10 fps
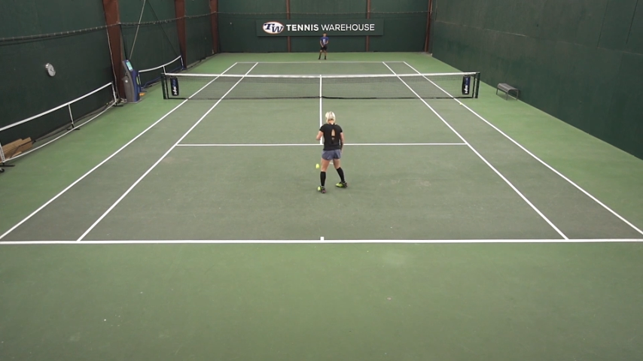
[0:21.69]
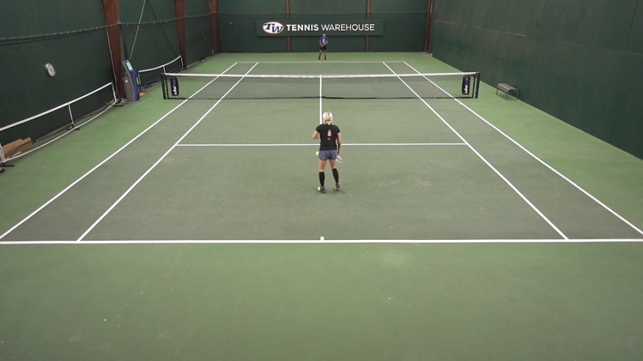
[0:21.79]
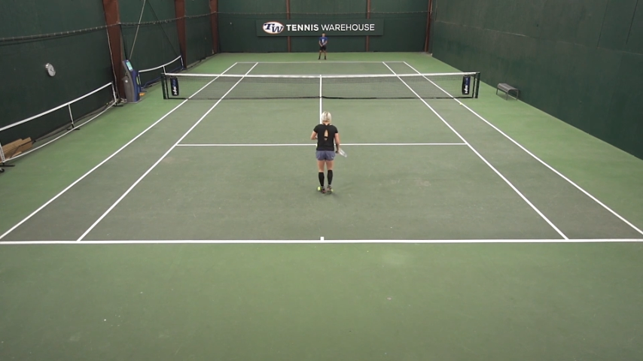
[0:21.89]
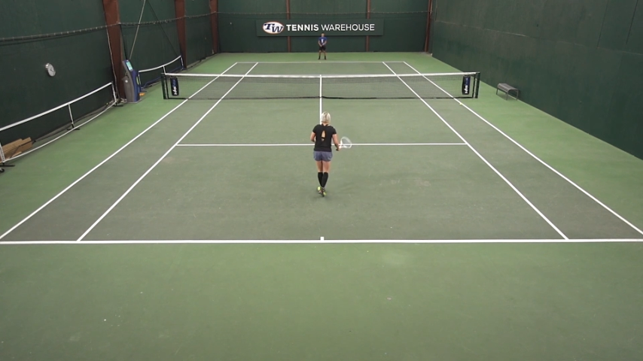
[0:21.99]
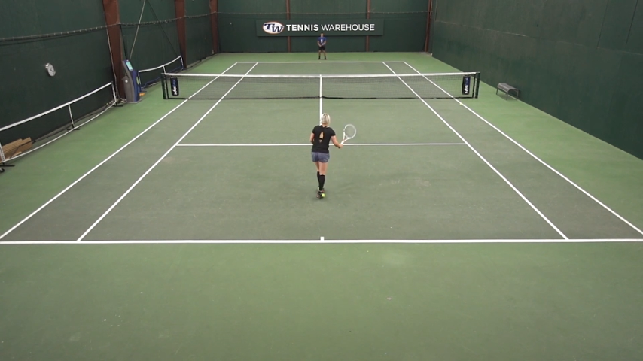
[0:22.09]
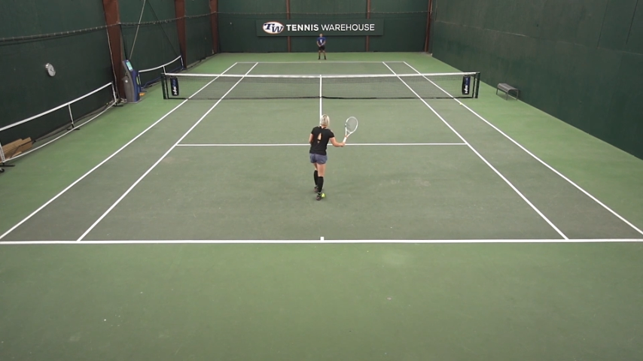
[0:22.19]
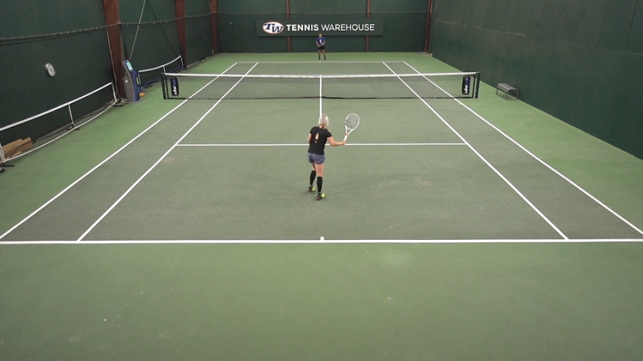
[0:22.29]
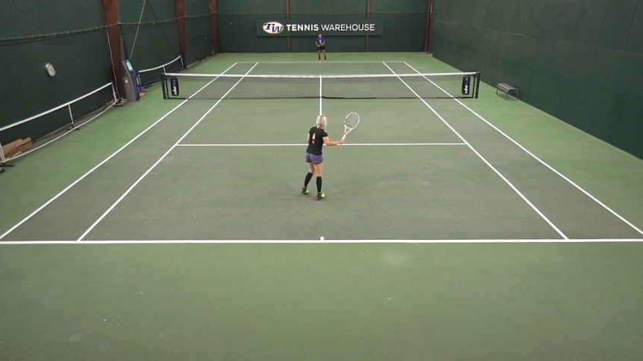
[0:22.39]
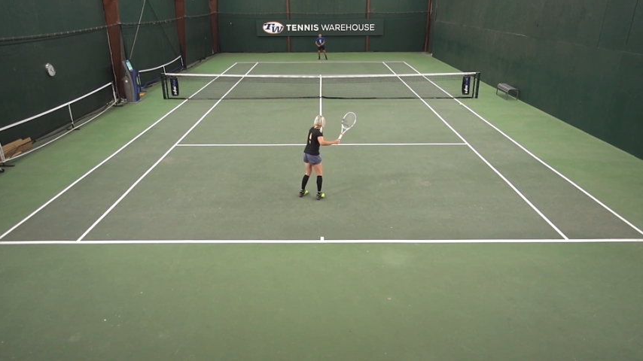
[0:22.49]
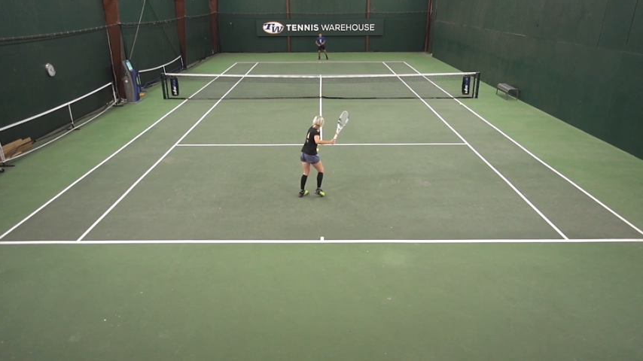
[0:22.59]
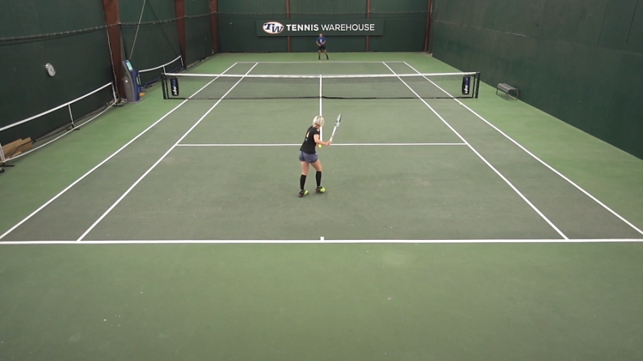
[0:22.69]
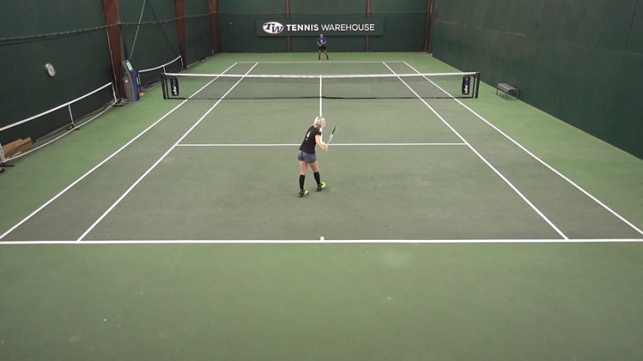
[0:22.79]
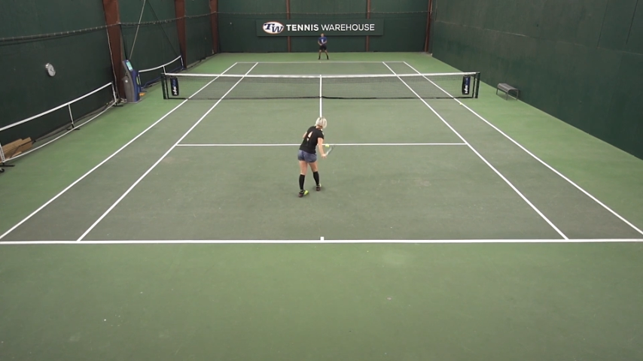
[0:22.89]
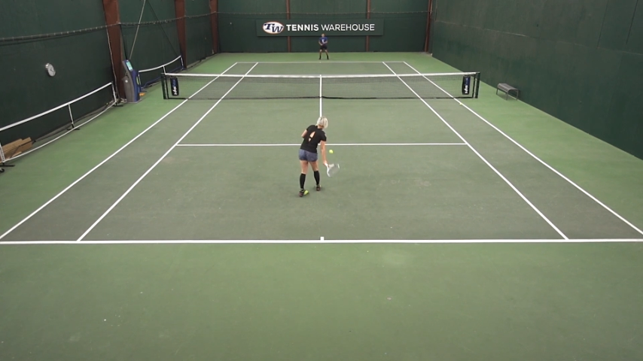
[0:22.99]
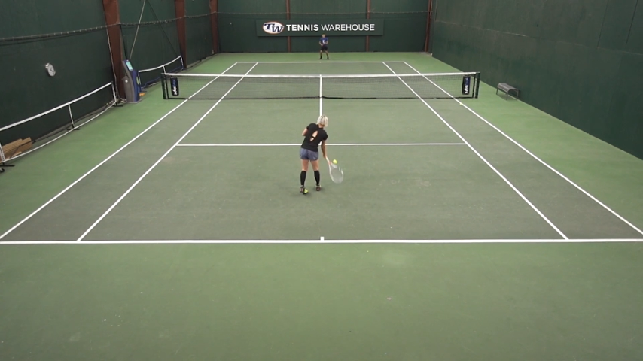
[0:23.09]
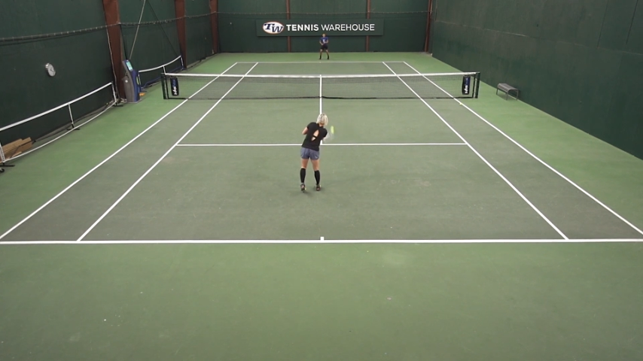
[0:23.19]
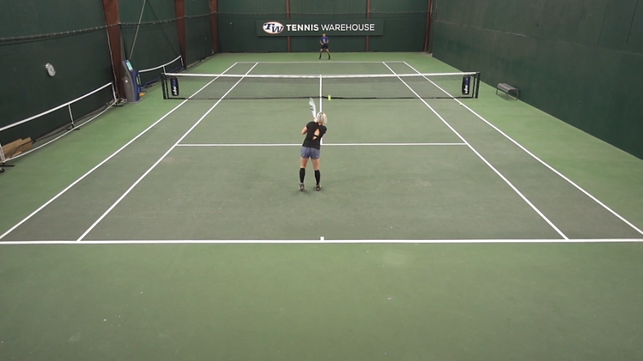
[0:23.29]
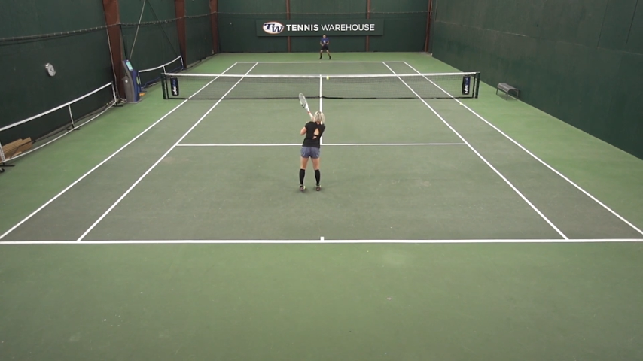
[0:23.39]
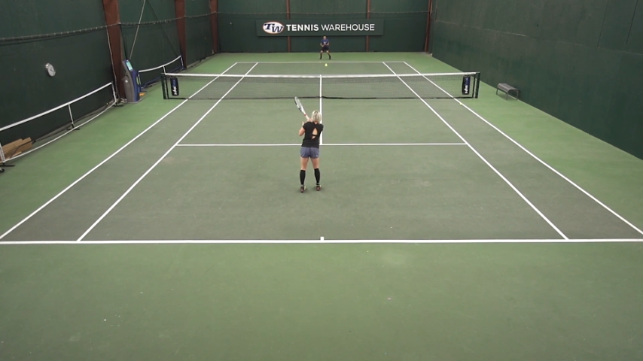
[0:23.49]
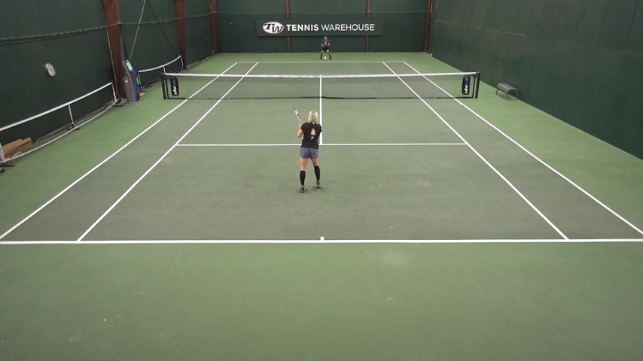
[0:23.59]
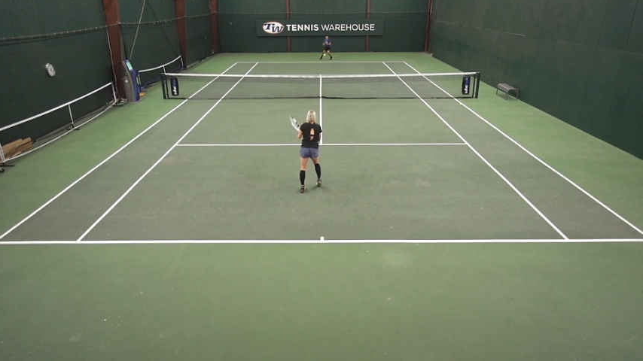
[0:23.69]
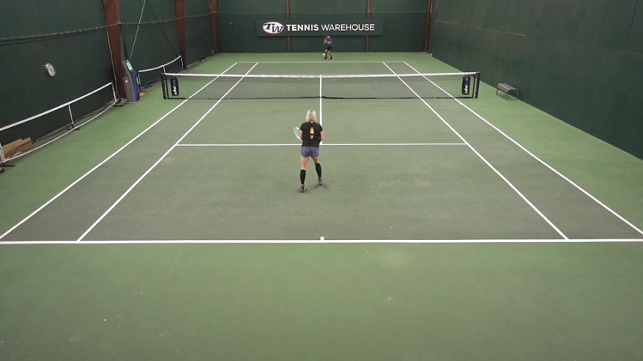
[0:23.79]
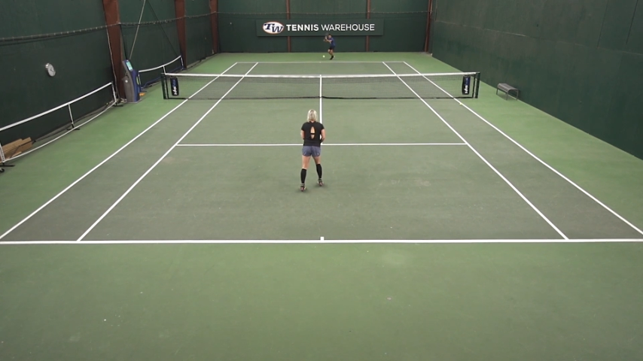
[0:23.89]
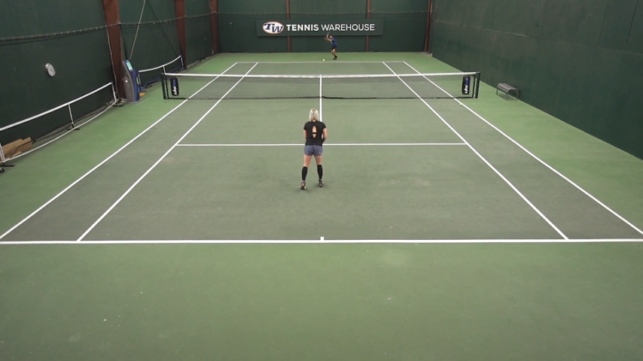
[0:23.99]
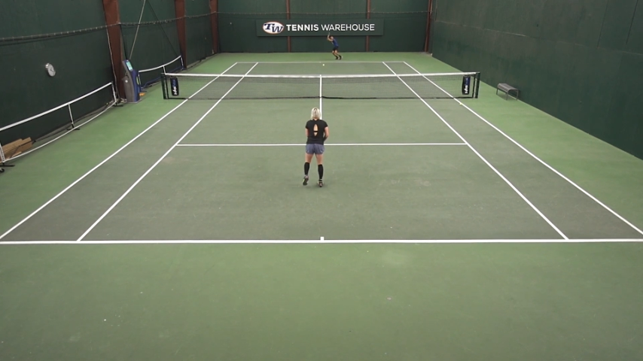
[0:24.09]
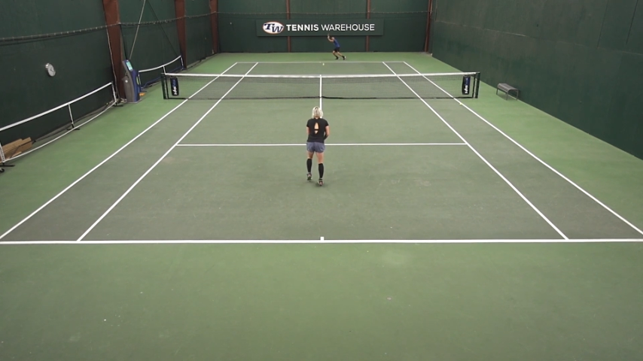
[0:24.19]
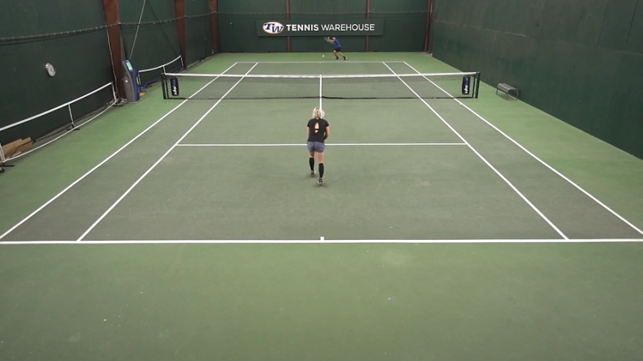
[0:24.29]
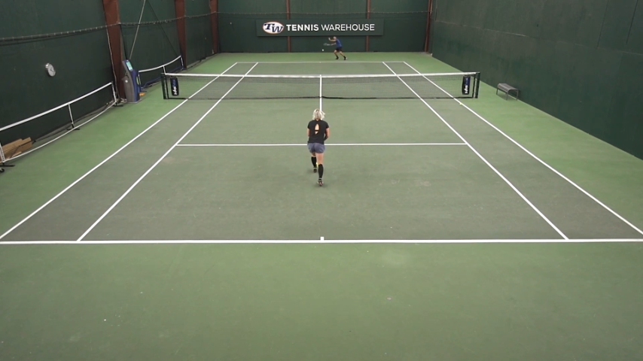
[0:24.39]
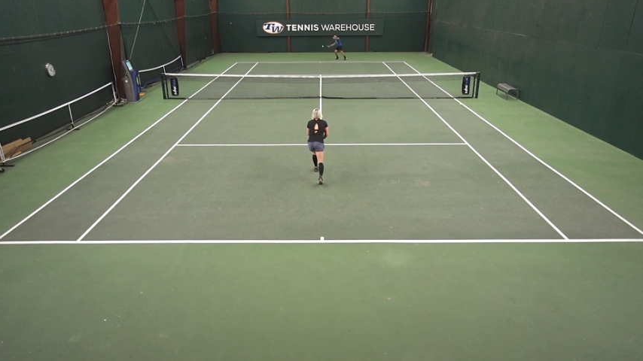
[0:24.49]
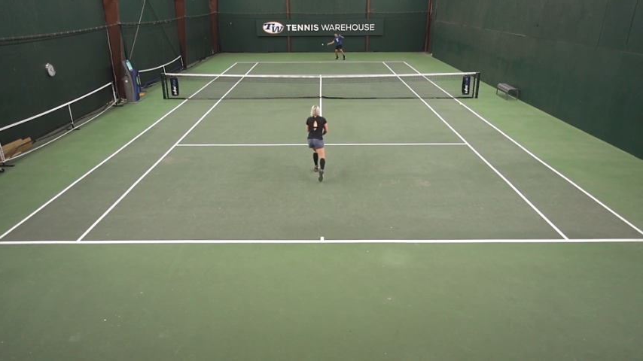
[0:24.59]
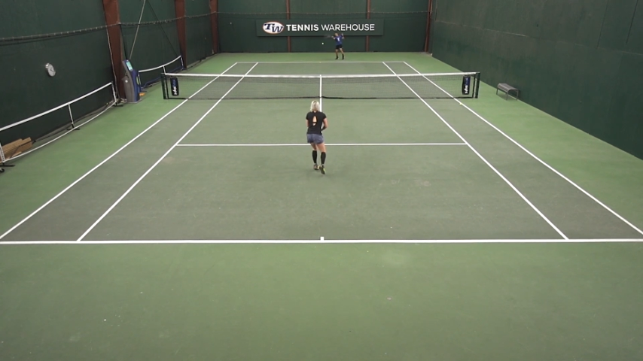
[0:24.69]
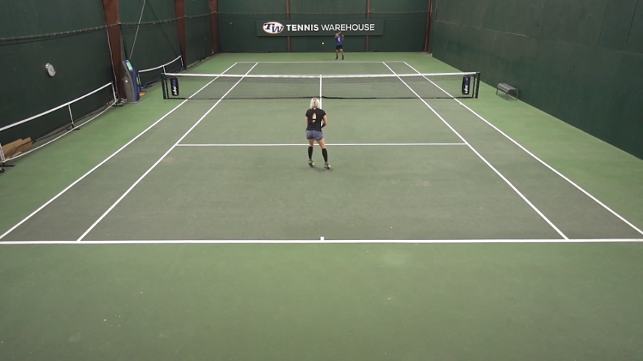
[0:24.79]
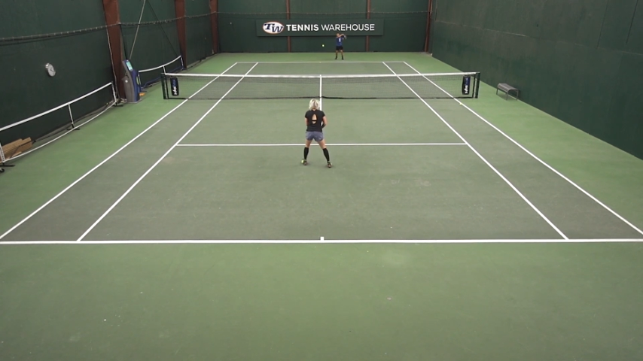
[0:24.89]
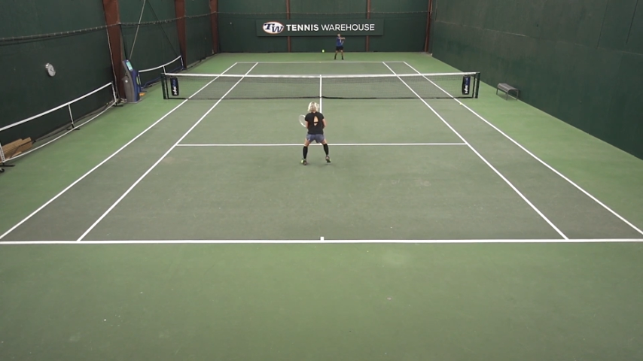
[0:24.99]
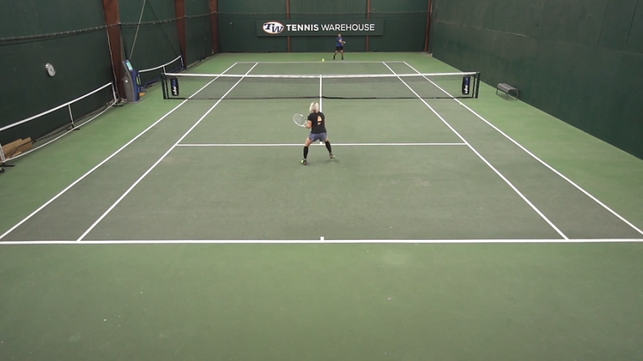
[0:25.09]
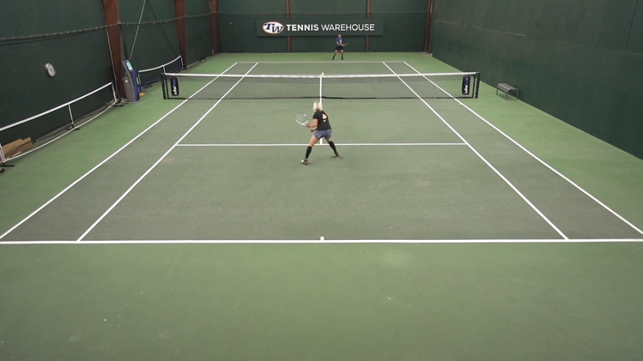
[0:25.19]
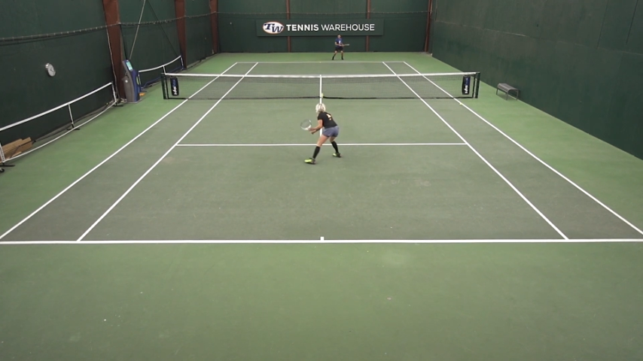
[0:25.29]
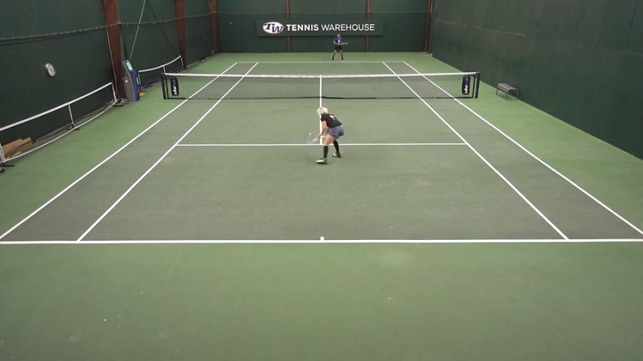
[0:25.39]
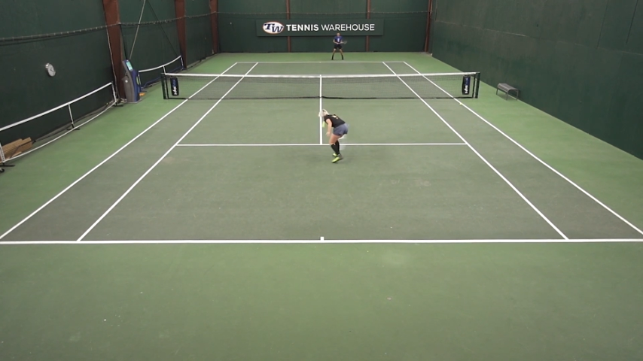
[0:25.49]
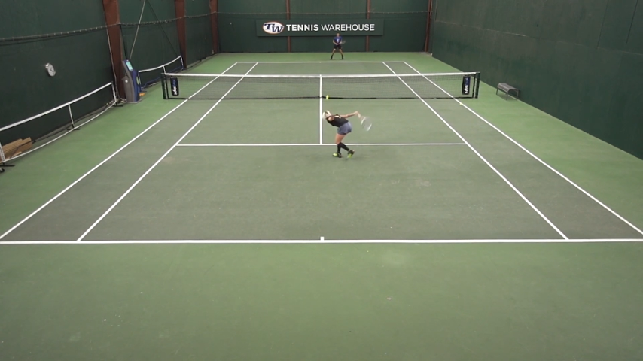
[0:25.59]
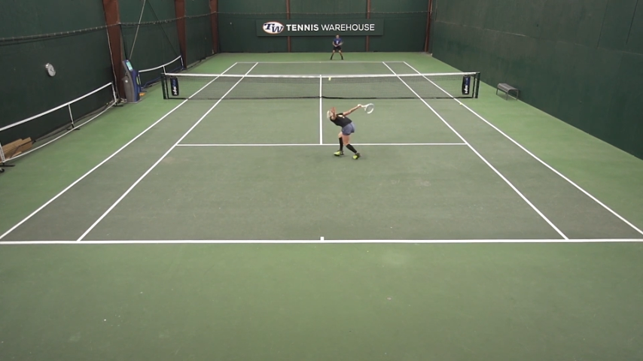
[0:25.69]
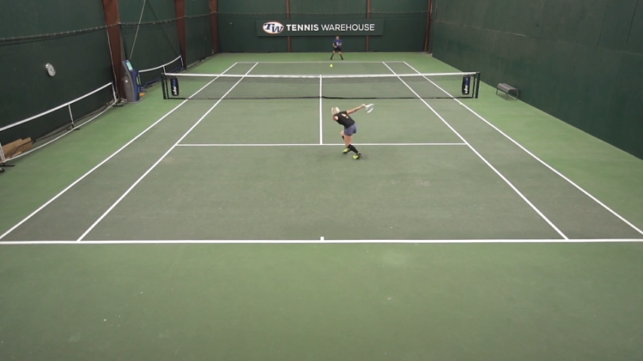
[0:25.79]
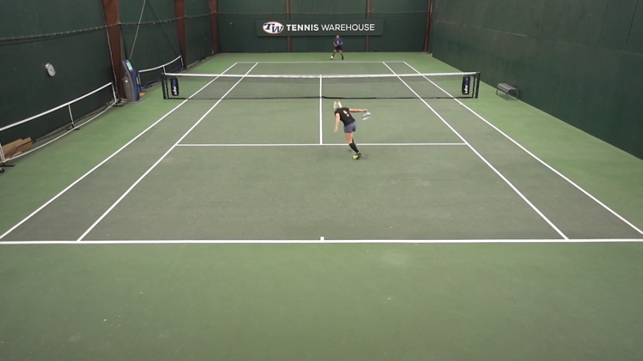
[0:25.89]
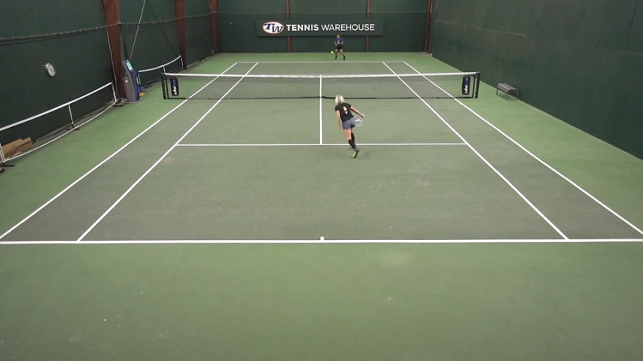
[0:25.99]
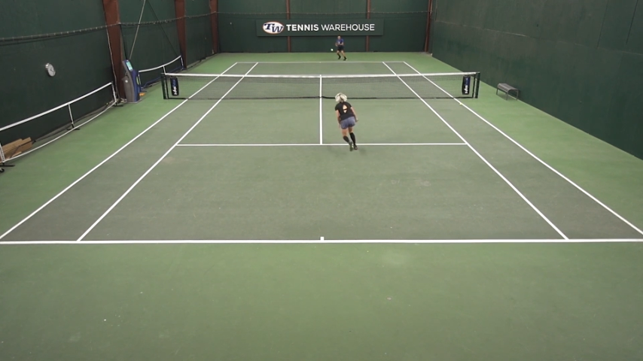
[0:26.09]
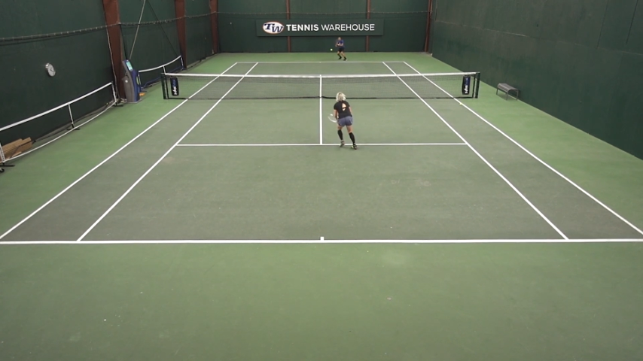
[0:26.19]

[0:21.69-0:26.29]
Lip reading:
No face is visible, so there are no lips to read.